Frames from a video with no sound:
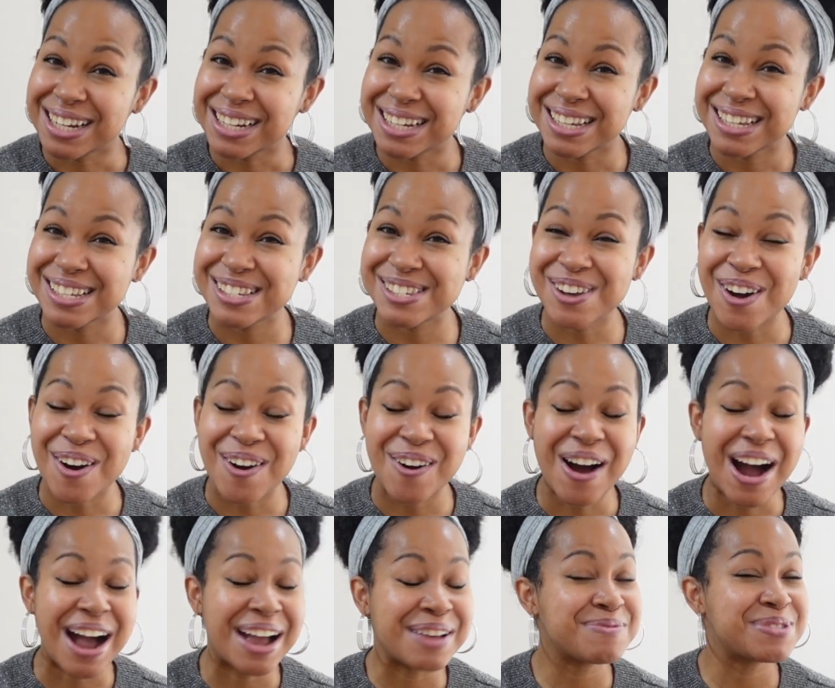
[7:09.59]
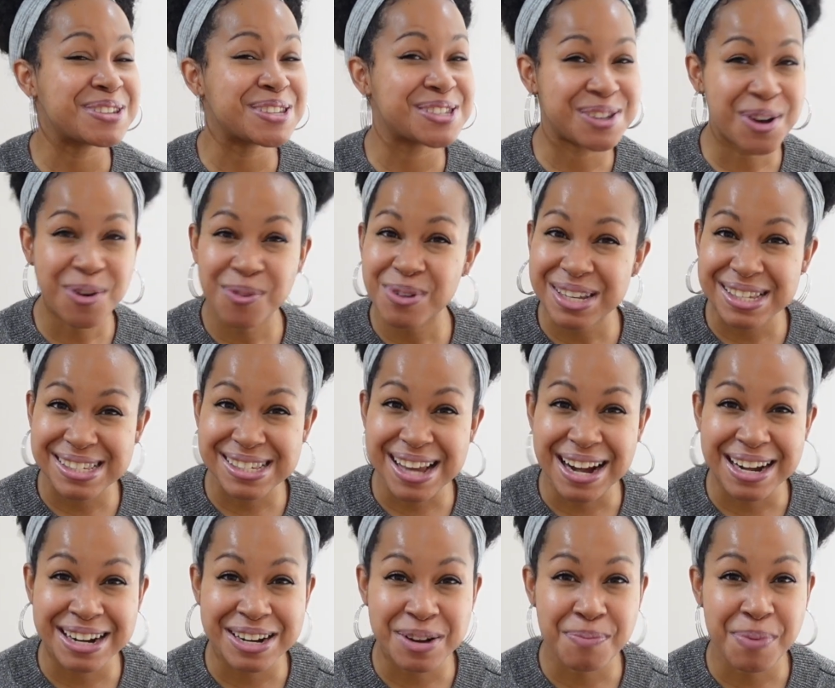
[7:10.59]
So I'm so
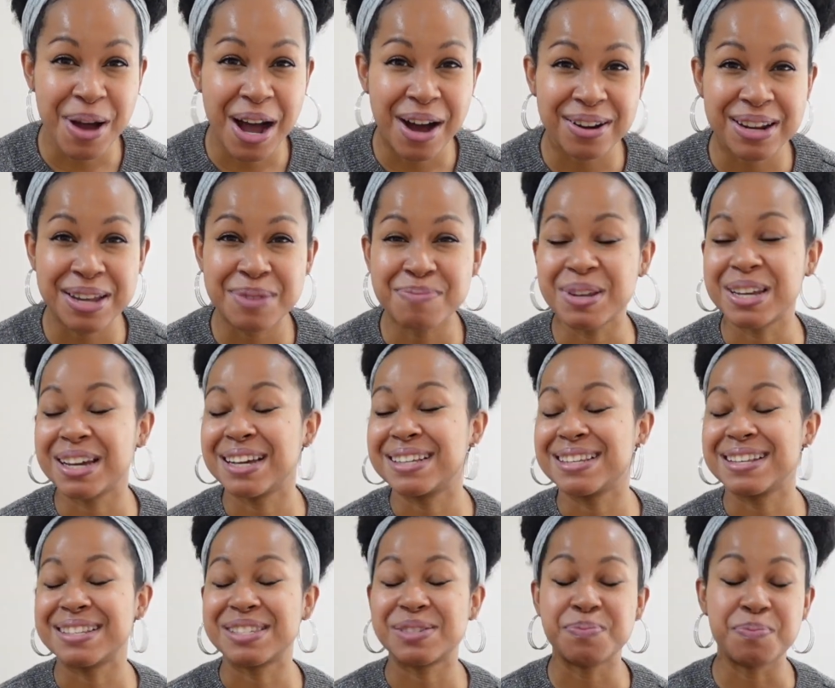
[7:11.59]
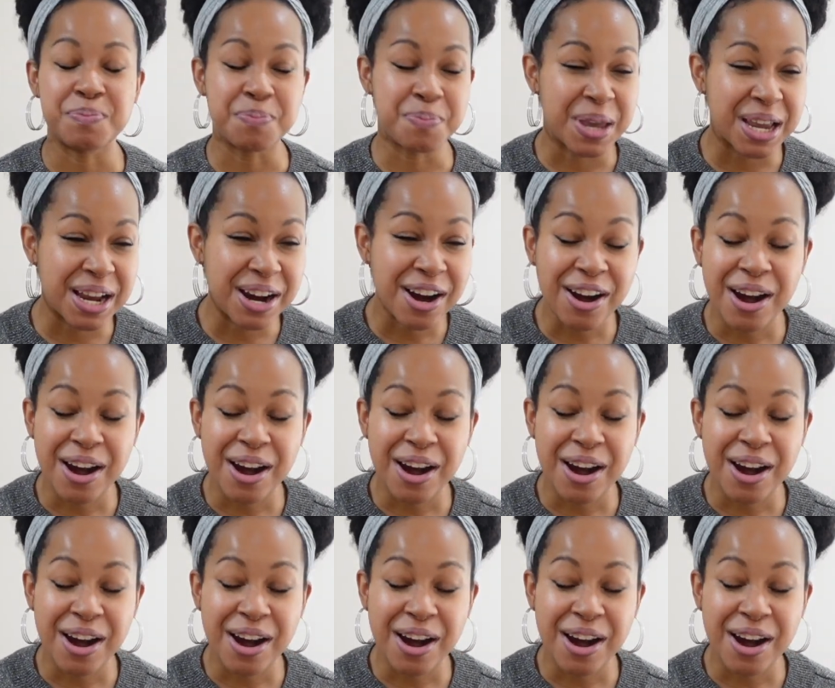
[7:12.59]
excited about it because it's bigger.